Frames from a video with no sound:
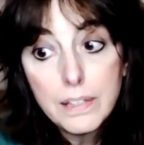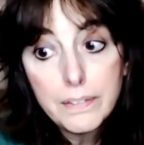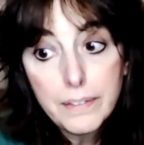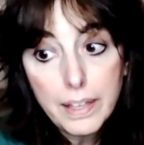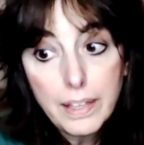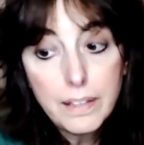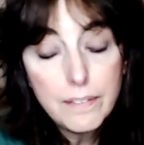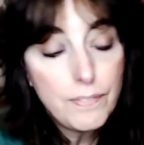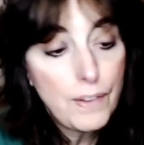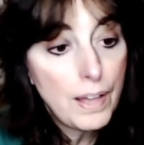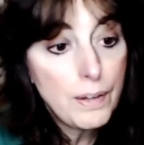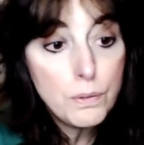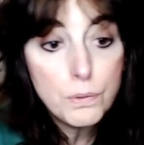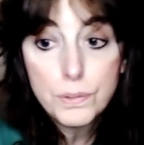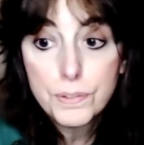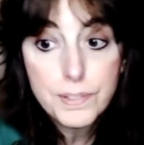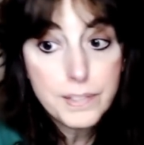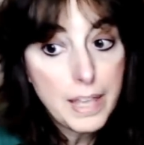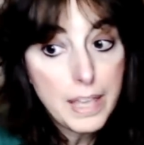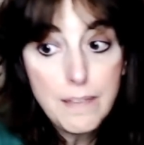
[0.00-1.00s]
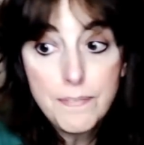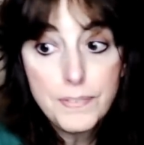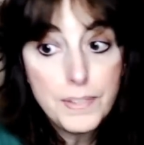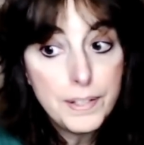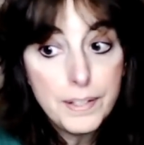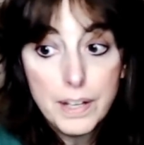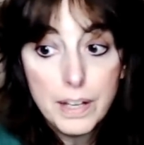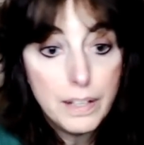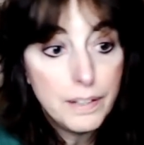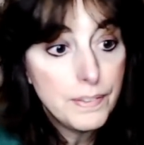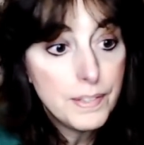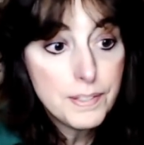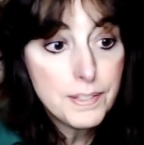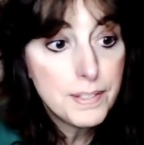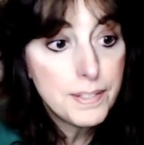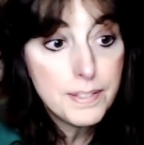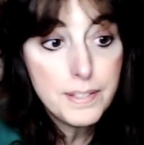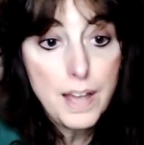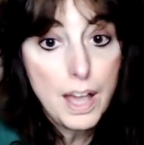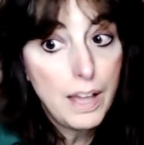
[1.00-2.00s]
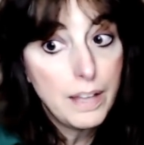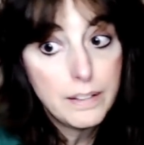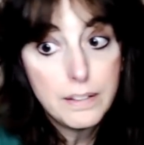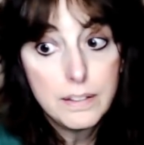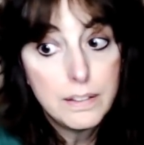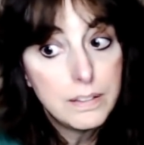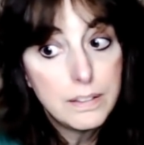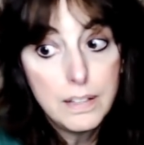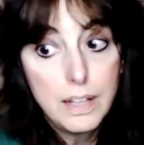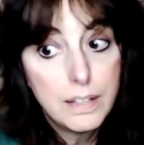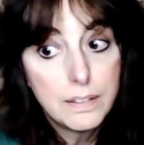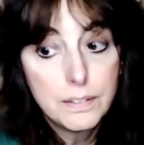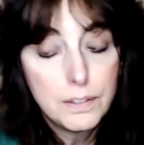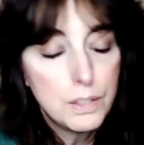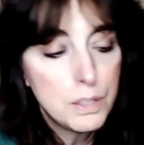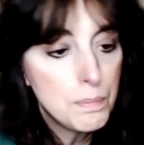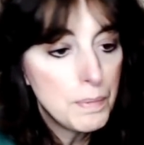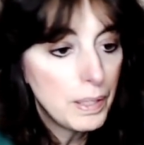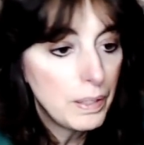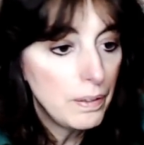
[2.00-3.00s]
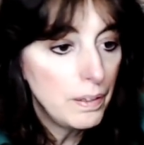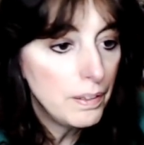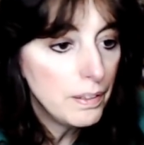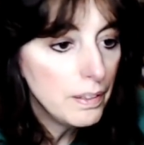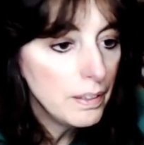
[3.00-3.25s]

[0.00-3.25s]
like, if I don't save the nun, this is not going to be good.